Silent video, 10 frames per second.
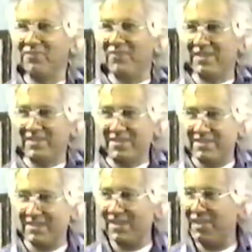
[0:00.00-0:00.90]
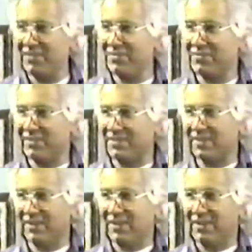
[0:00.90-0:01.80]
What does it say to us?
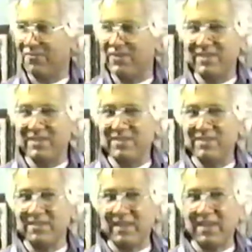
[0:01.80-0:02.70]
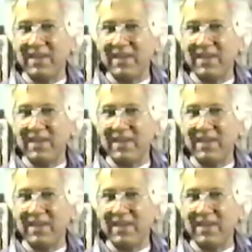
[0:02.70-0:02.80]
What is it that